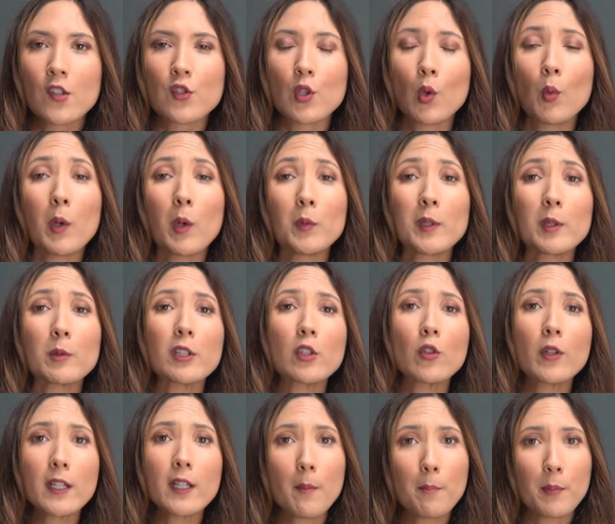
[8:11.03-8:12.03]
So when we were
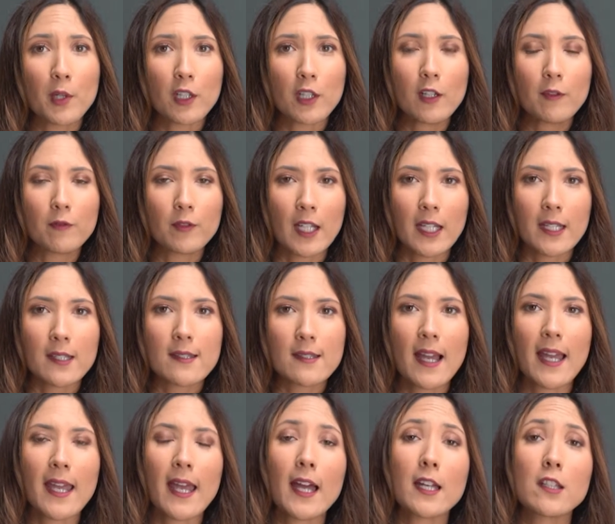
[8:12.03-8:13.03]
going to book our flights,
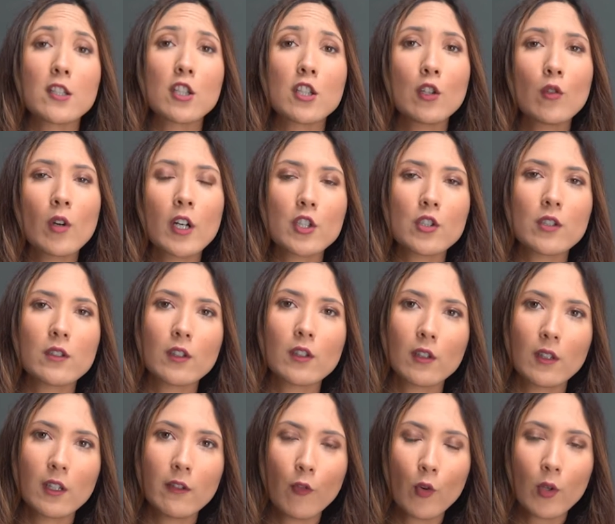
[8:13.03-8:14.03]
I had
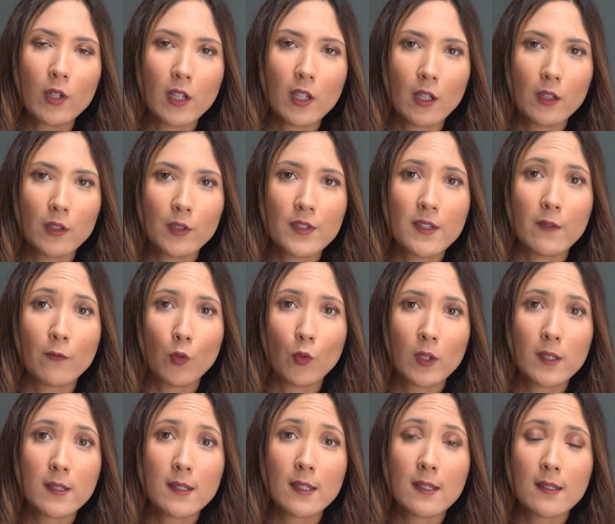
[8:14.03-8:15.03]

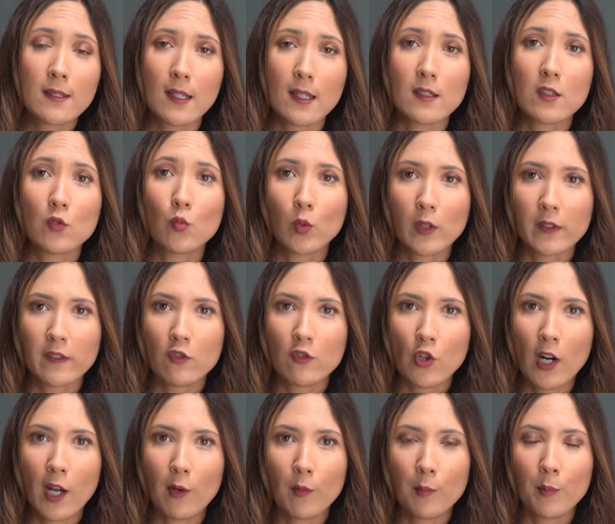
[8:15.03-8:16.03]
$234.46 worth of
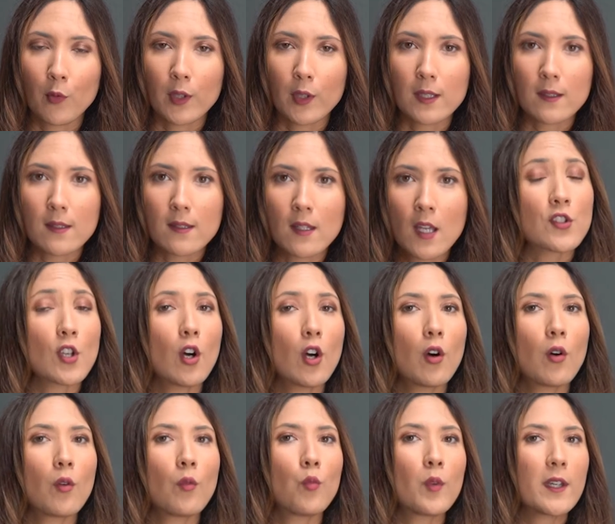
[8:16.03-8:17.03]
travel points.
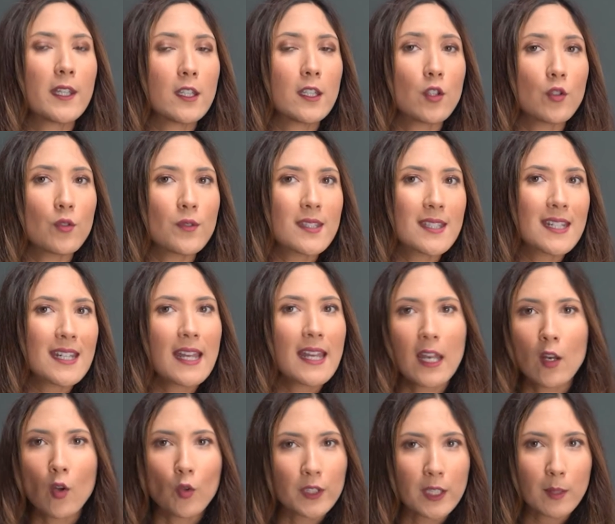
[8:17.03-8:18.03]
So we used
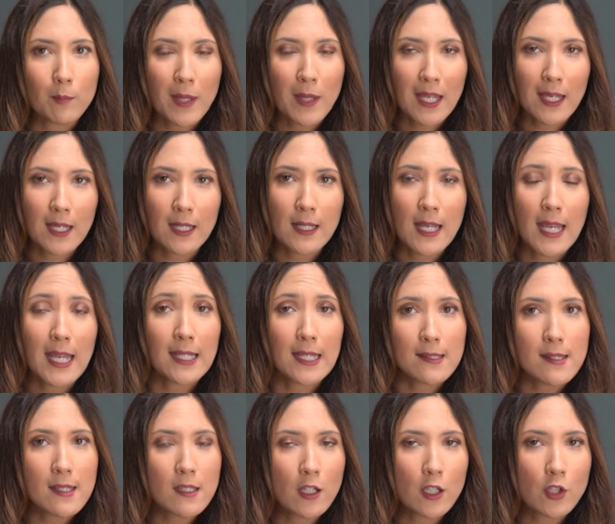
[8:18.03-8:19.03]
it and only paid
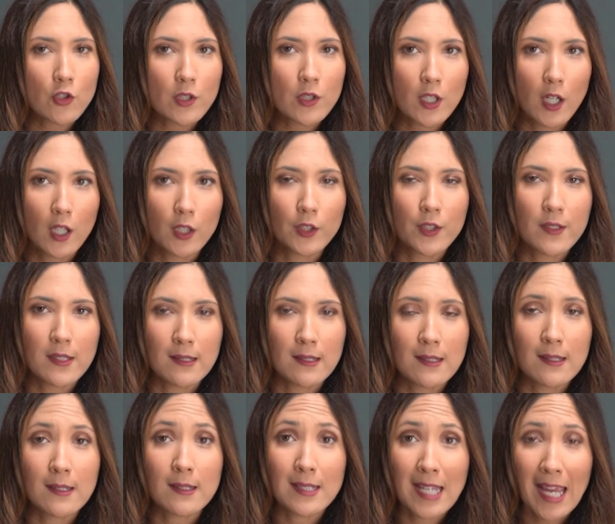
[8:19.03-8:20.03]

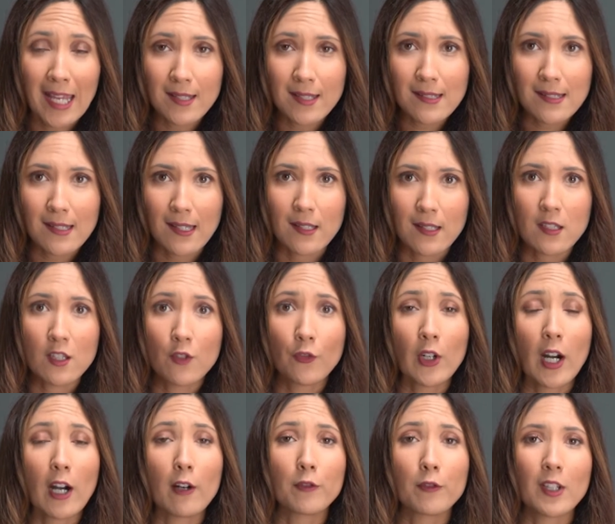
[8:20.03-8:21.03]
$1,800.10 for
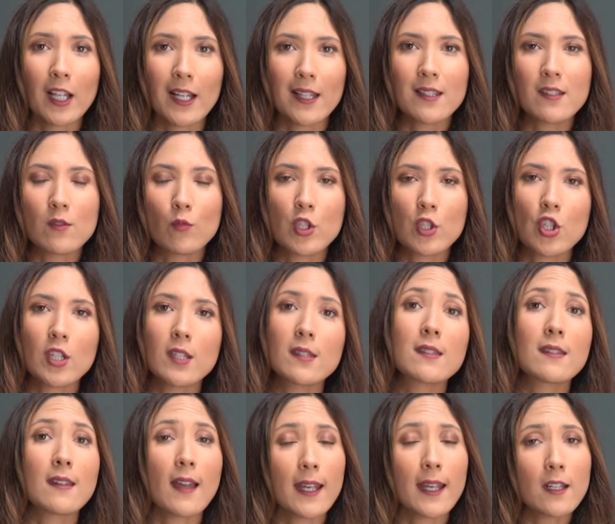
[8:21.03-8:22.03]
our flights, which is
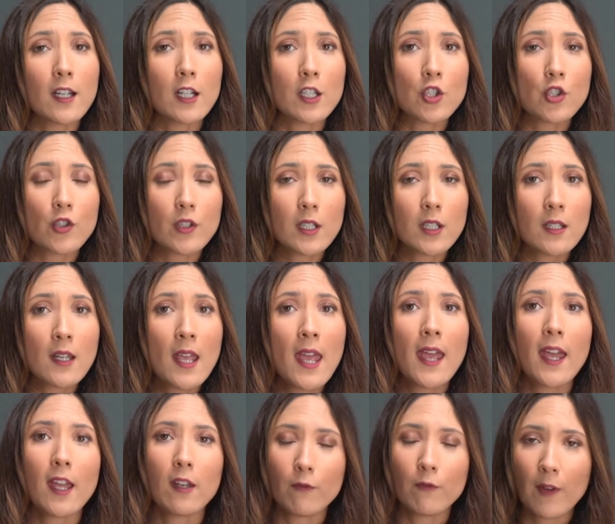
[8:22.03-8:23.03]

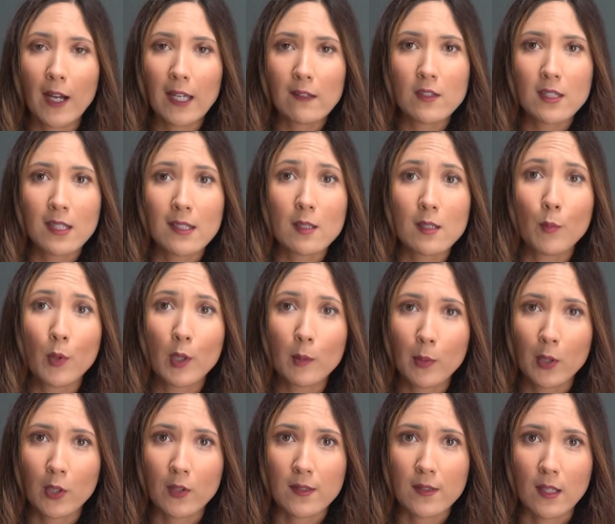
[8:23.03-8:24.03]
905 cents per
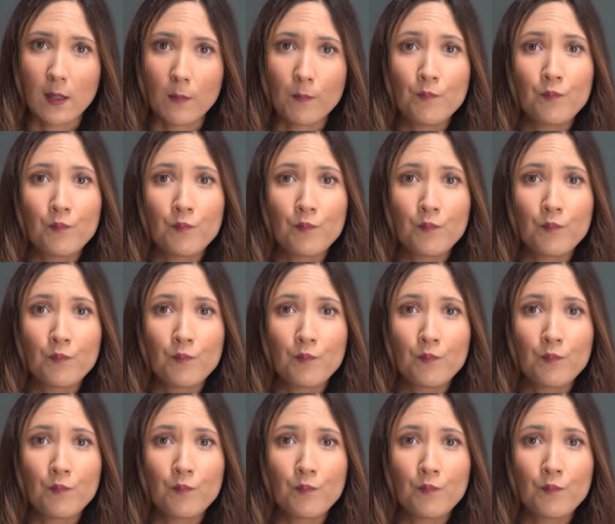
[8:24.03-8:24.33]
person,